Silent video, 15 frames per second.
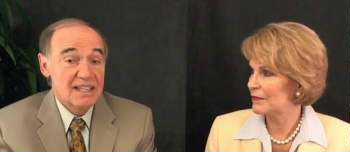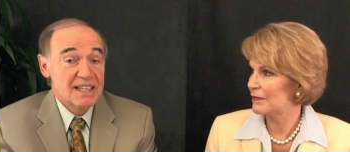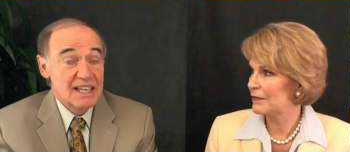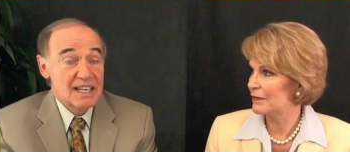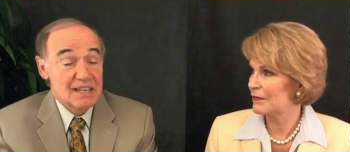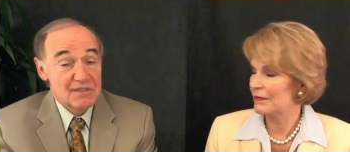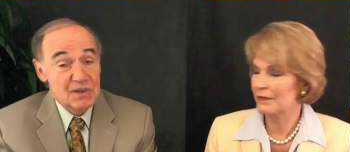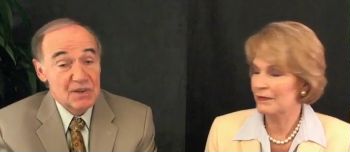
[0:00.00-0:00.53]

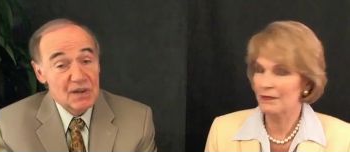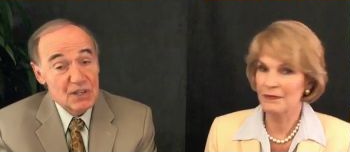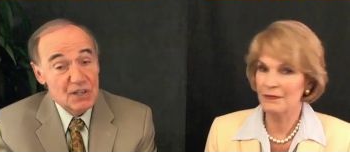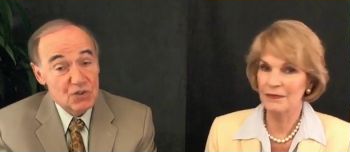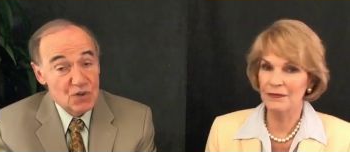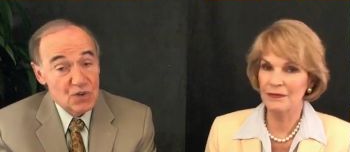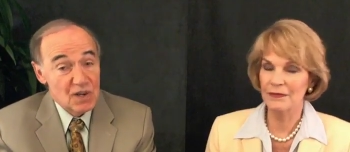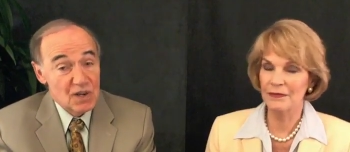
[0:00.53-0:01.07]
Speaker 1: And if you're on a
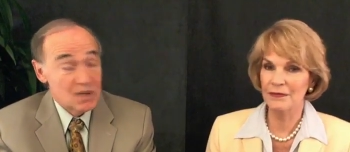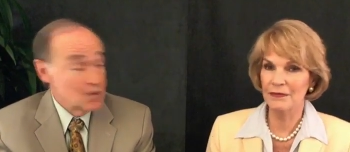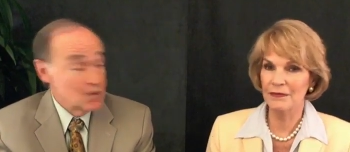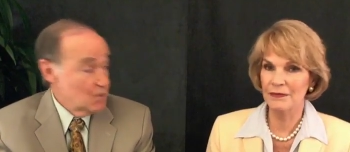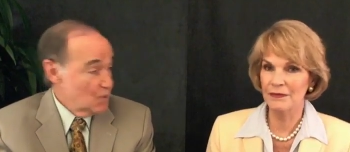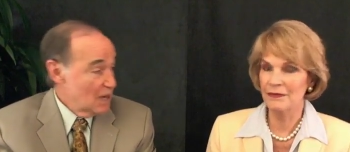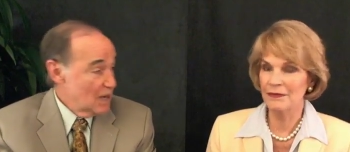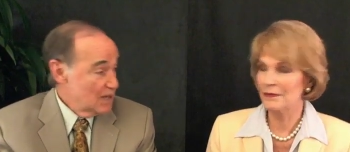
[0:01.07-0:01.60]
drug
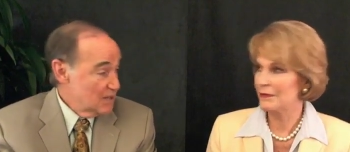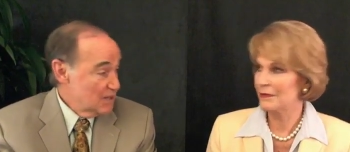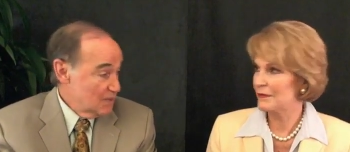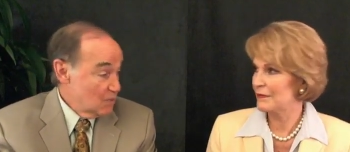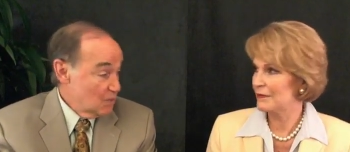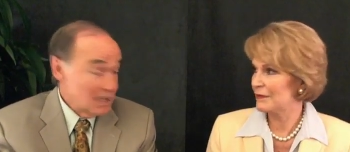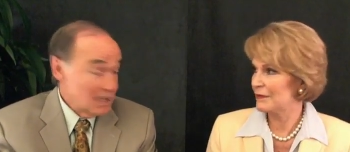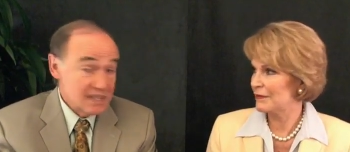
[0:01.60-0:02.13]
while you're
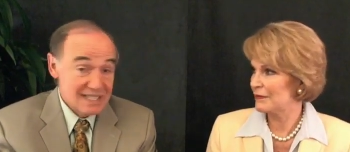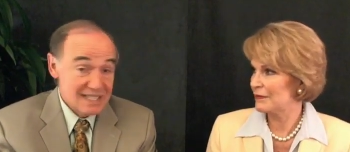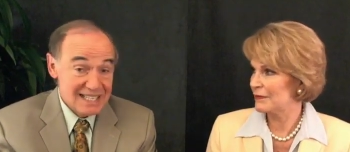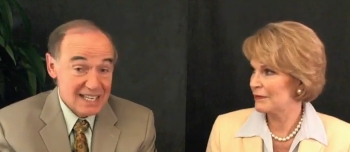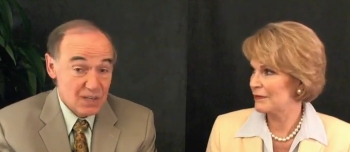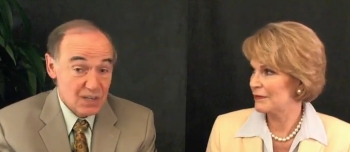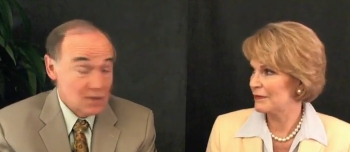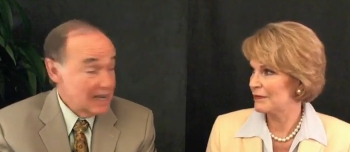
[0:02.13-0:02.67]
one of these
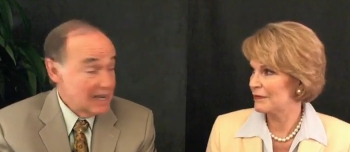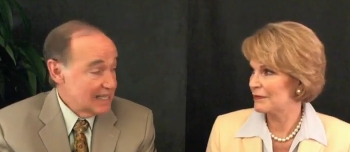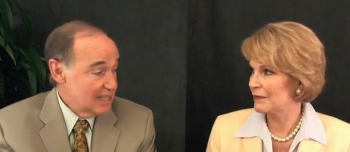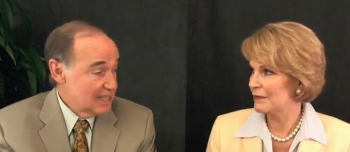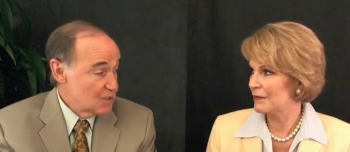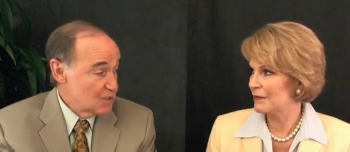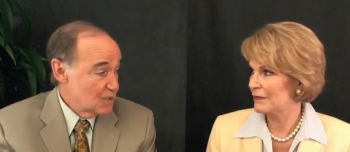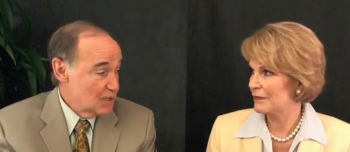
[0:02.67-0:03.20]

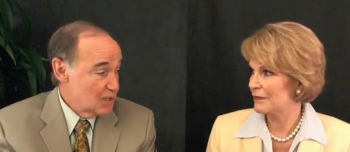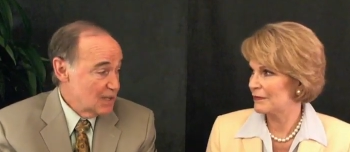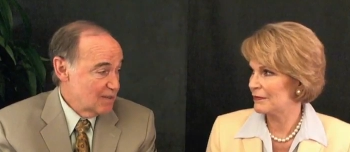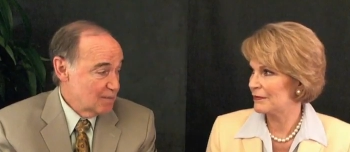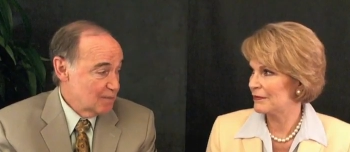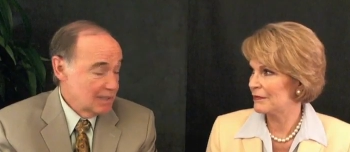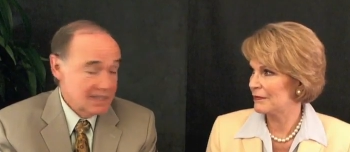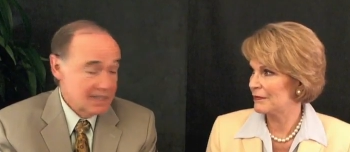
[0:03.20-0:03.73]
anticoagulants, when you have
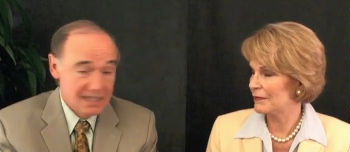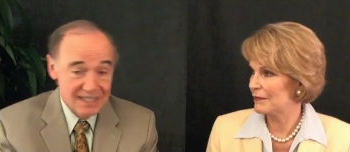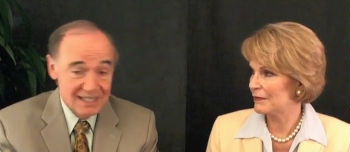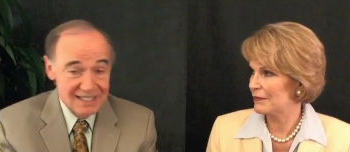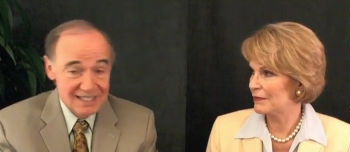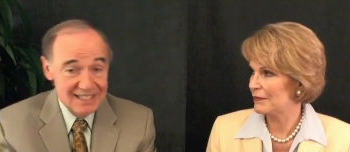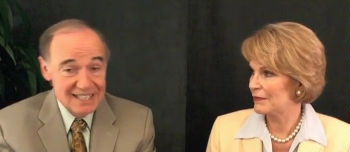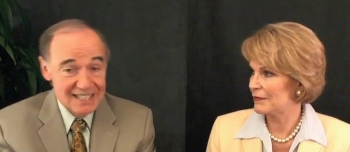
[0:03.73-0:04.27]
a bleed,
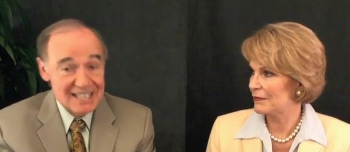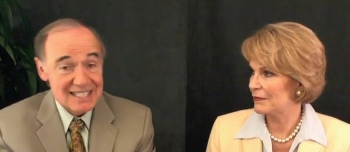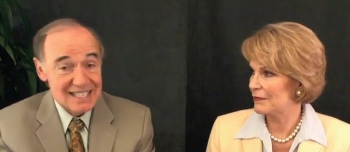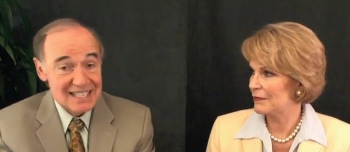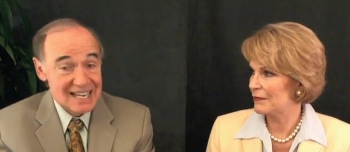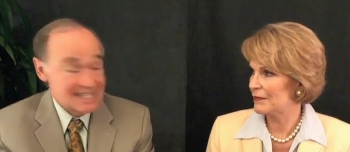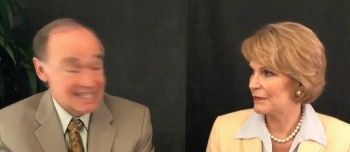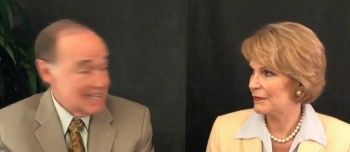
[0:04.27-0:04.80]
it's
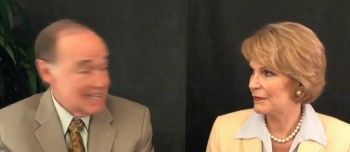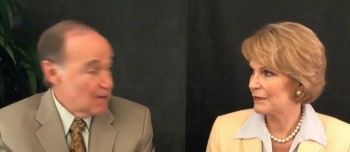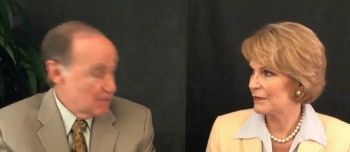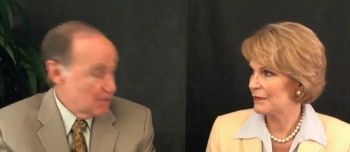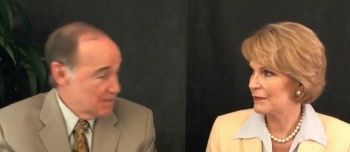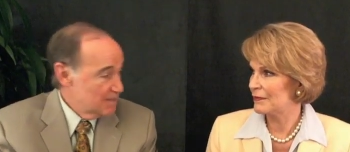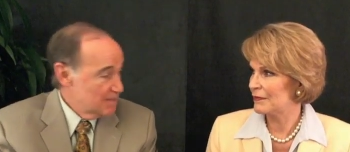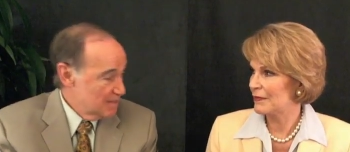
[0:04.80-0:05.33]
lights
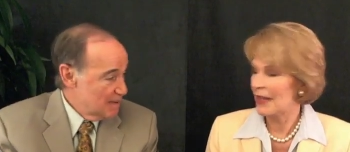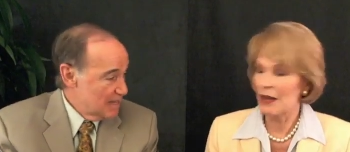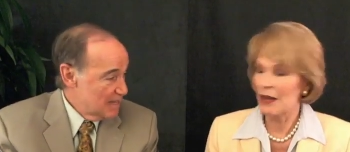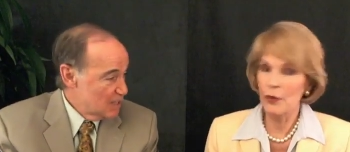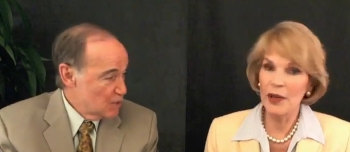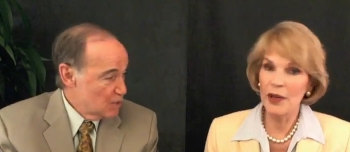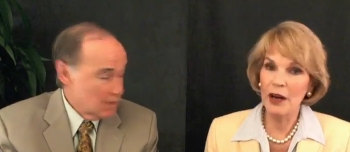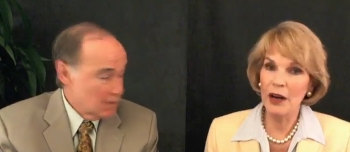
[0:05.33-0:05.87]
out.
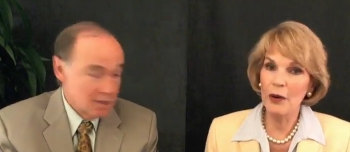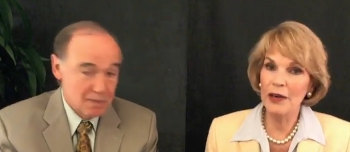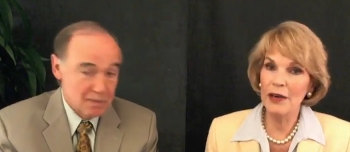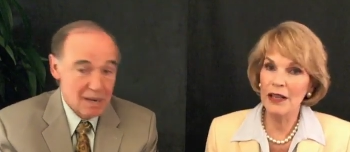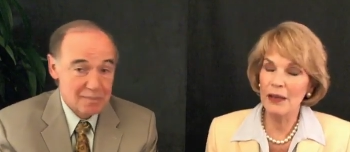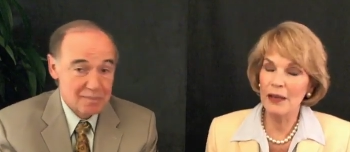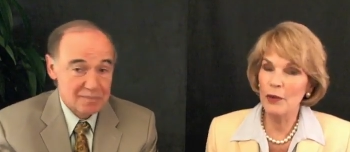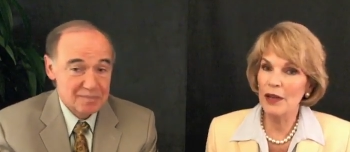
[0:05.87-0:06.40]
Speaker 2: And we
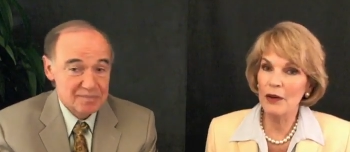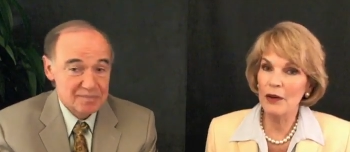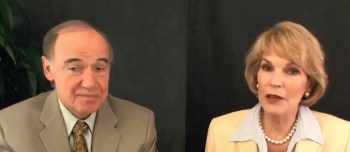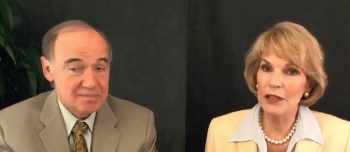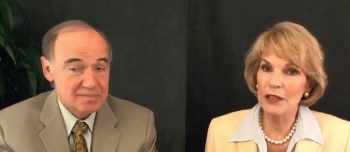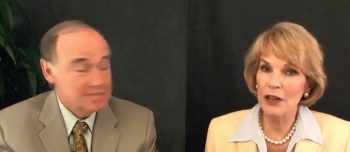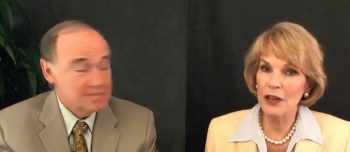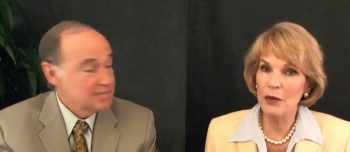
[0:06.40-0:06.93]

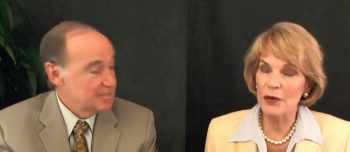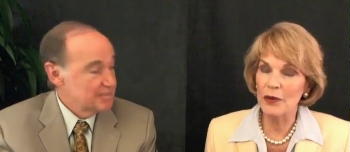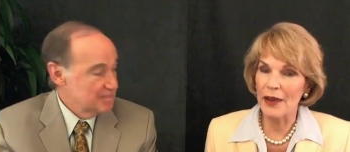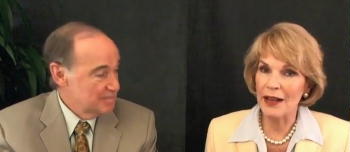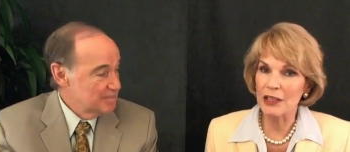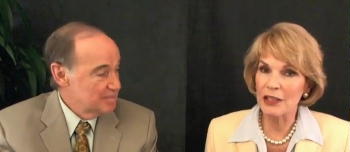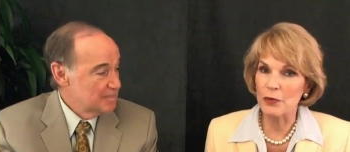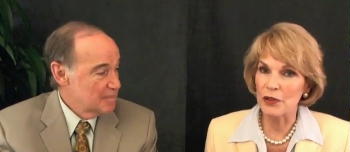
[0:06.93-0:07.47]
already know with
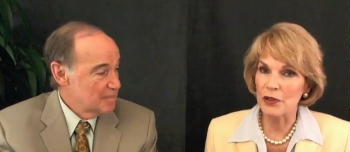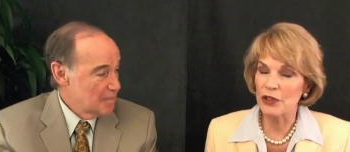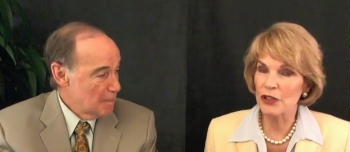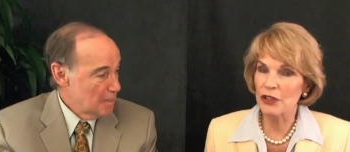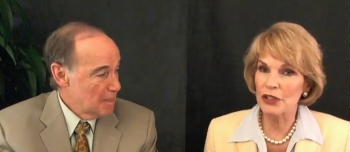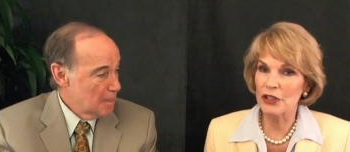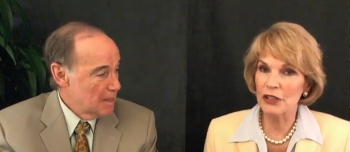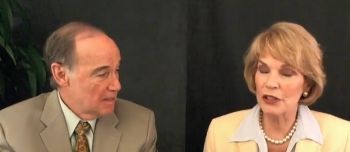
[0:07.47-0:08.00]
aspirin,
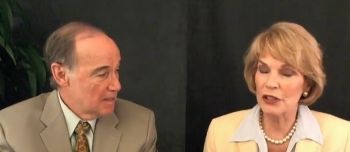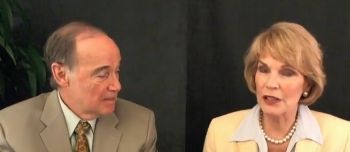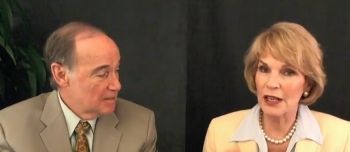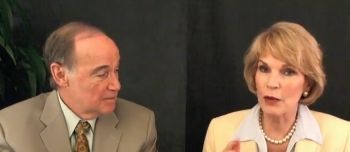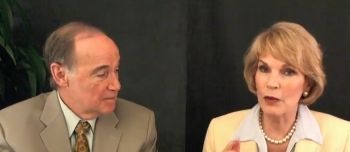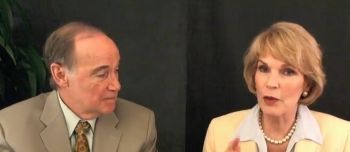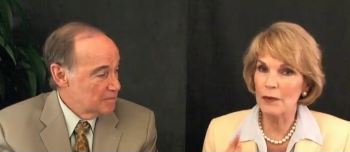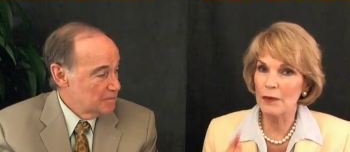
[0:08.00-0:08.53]
you just can take one